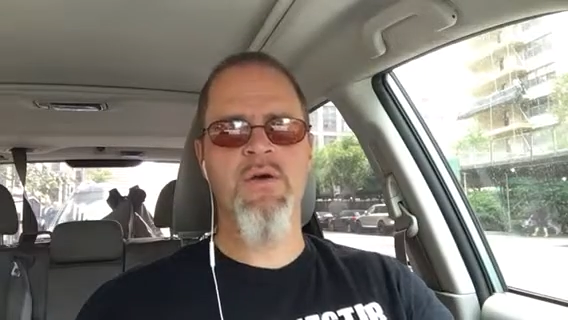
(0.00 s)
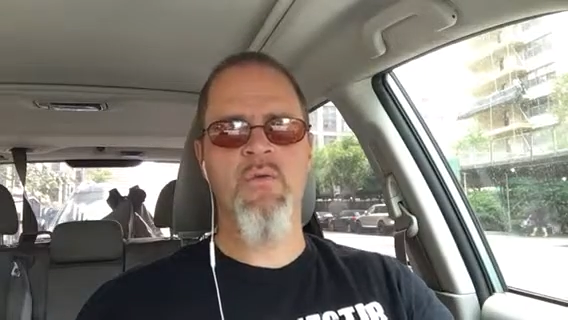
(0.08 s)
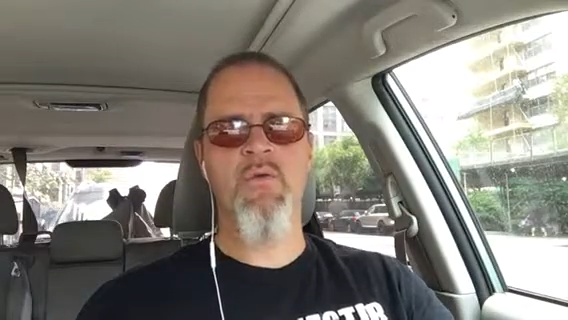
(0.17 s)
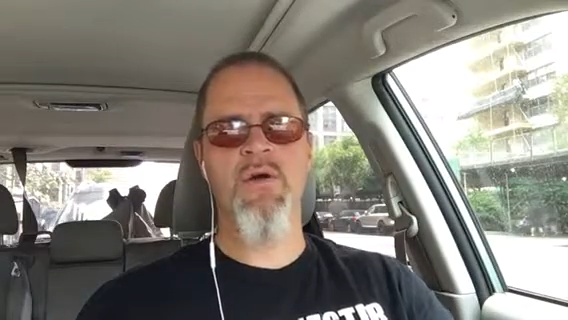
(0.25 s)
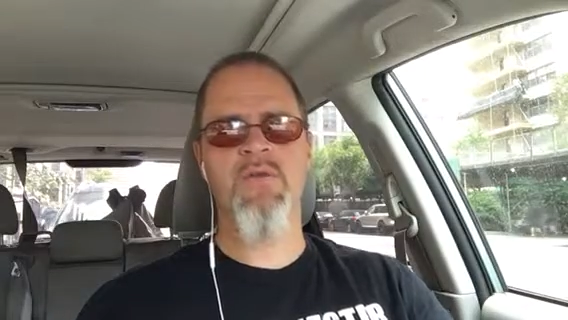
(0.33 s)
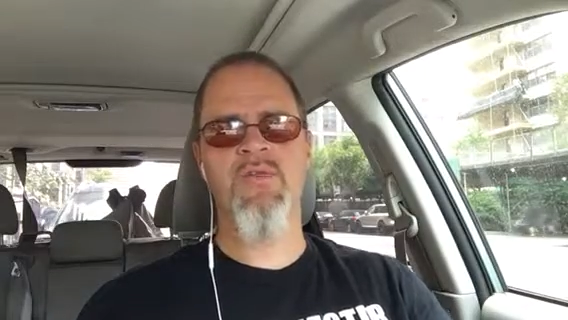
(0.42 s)

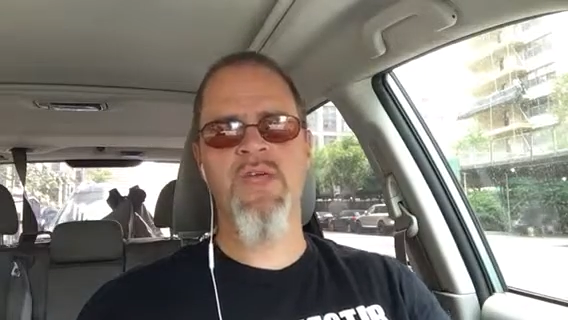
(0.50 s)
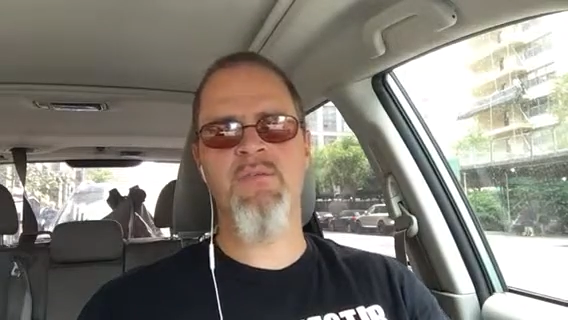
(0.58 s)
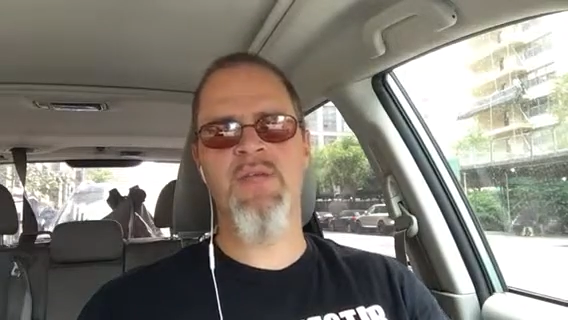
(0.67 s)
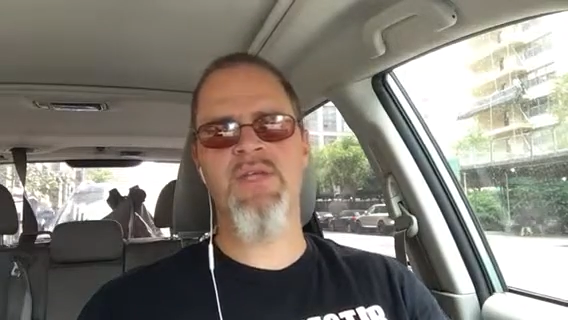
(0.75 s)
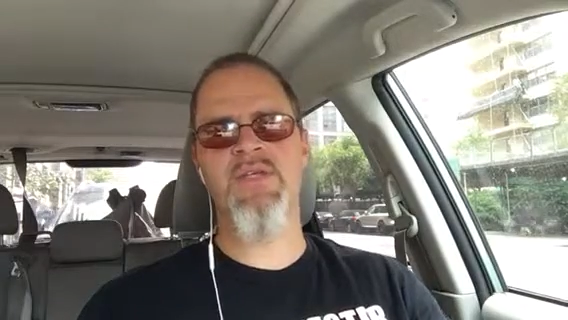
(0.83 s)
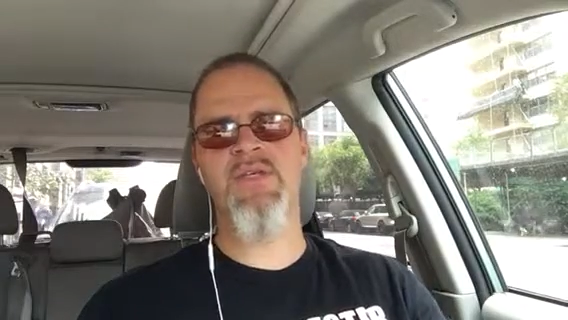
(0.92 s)
One of them
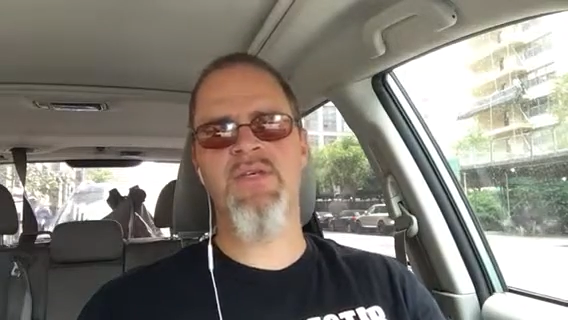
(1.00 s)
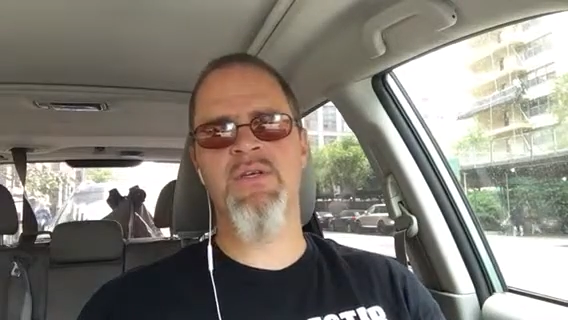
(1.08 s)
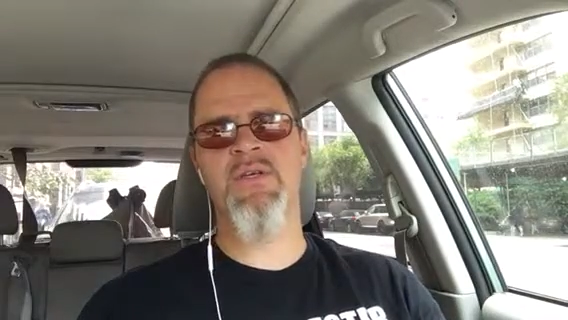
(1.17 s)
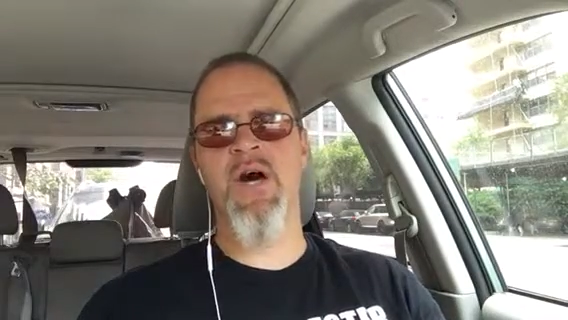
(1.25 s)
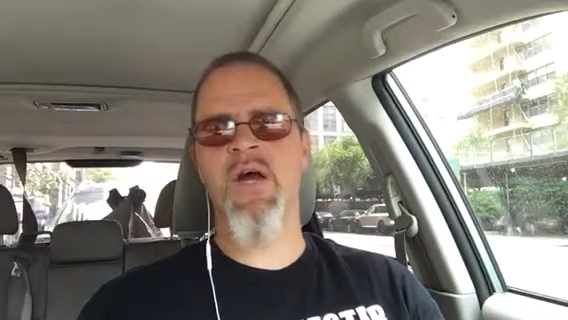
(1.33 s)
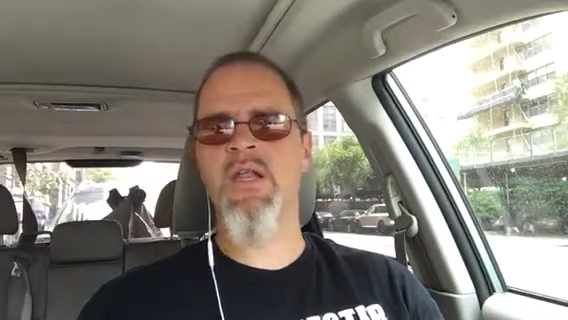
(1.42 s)
is
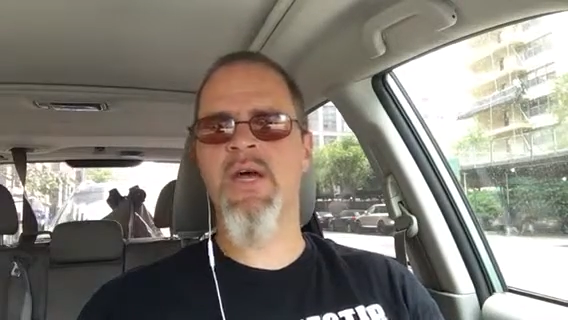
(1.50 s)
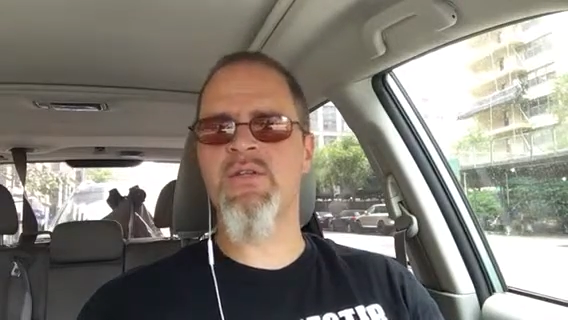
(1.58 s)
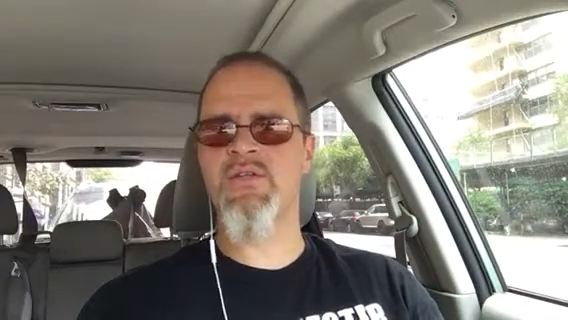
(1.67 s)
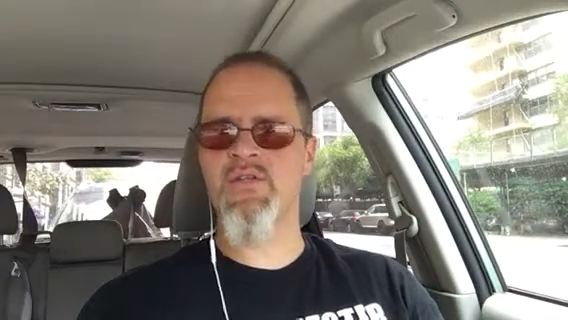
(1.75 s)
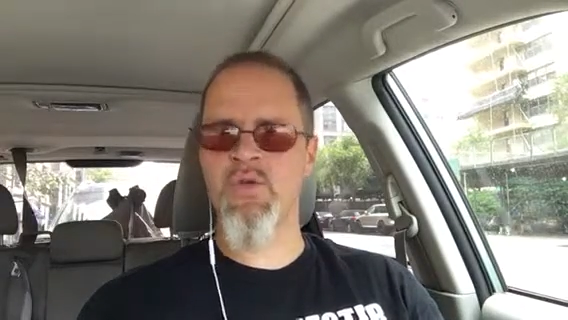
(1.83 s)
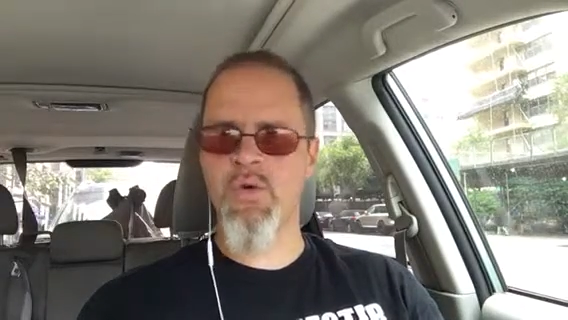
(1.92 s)
an online
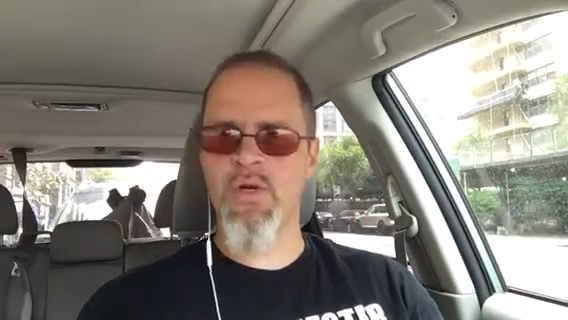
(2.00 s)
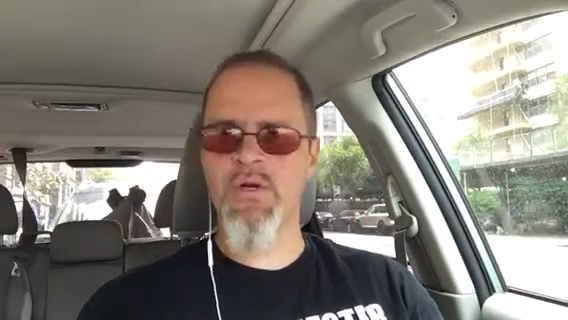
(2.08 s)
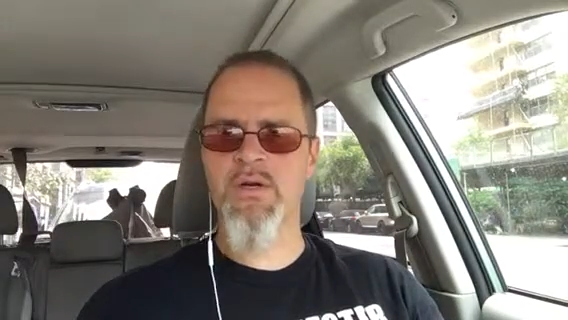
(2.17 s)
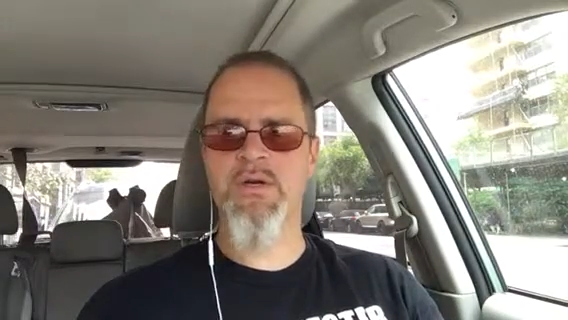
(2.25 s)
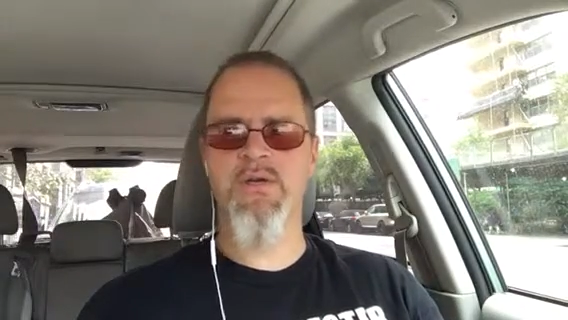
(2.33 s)
store